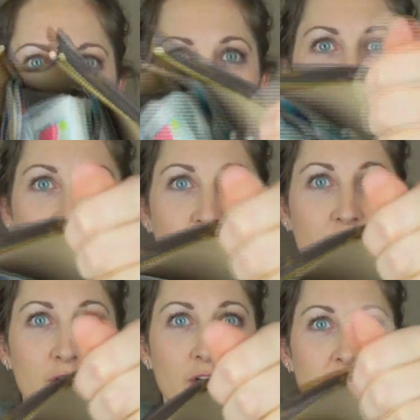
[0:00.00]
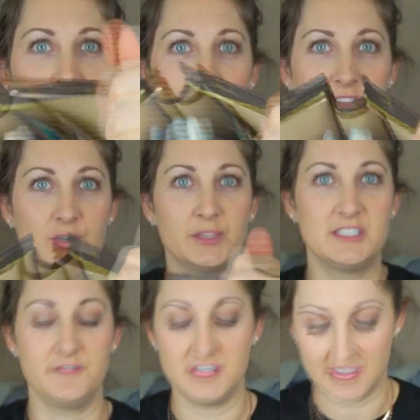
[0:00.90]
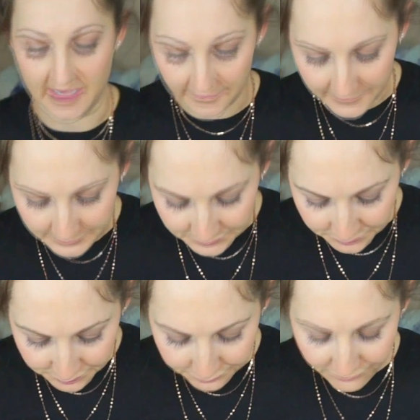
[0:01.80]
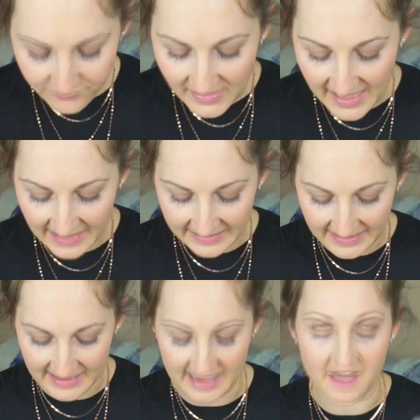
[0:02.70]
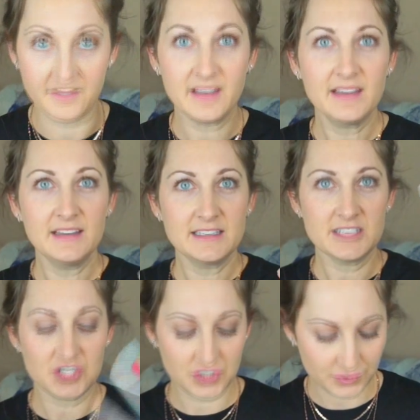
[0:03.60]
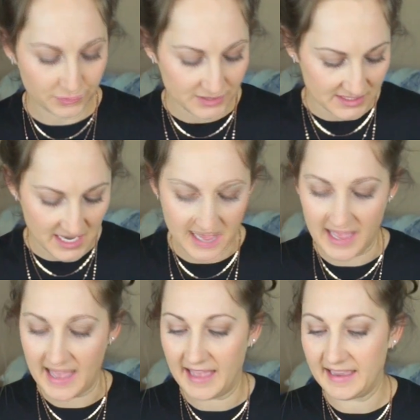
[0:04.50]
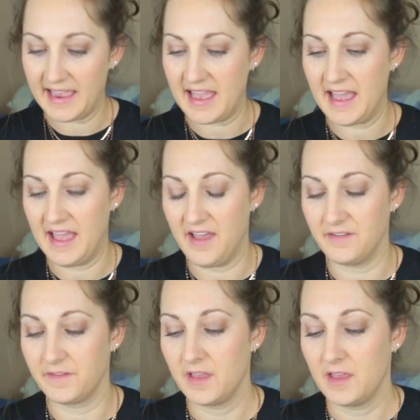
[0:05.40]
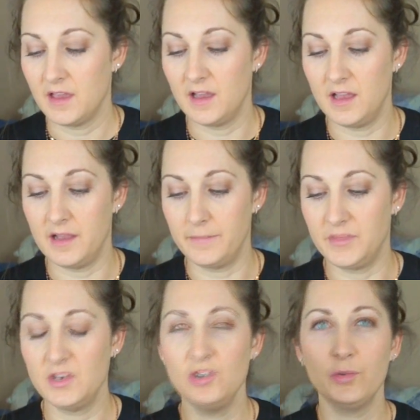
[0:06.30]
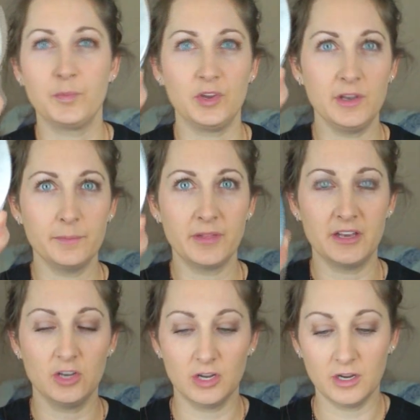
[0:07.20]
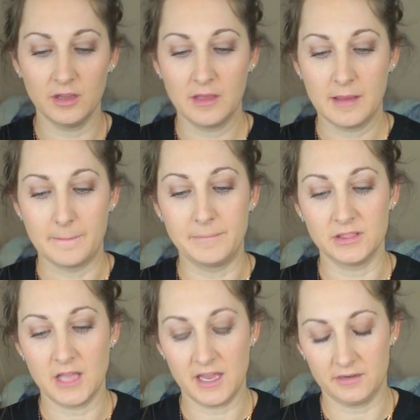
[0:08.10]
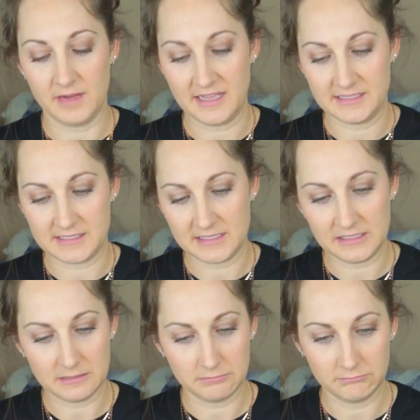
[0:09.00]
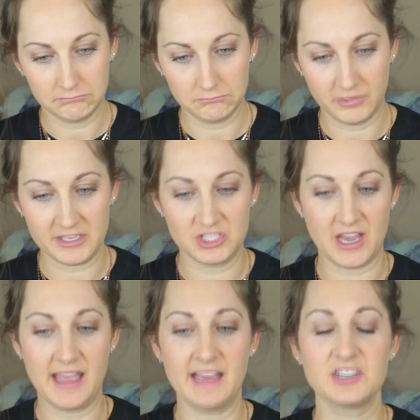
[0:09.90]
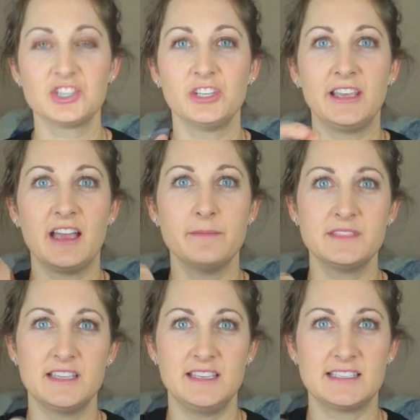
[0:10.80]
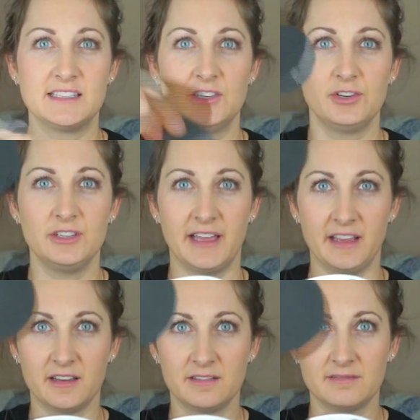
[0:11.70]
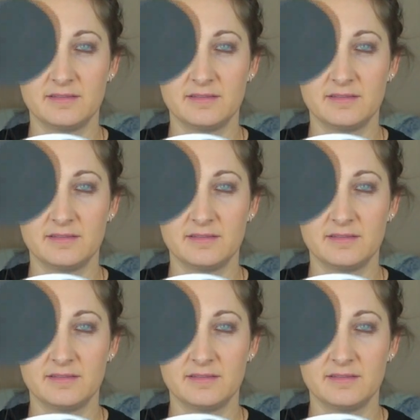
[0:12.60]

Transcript: pouch full of all sorts of stuff. I have tissues. I have um, the new Beauty Blender Blotterazzi, which I actually comes in these little like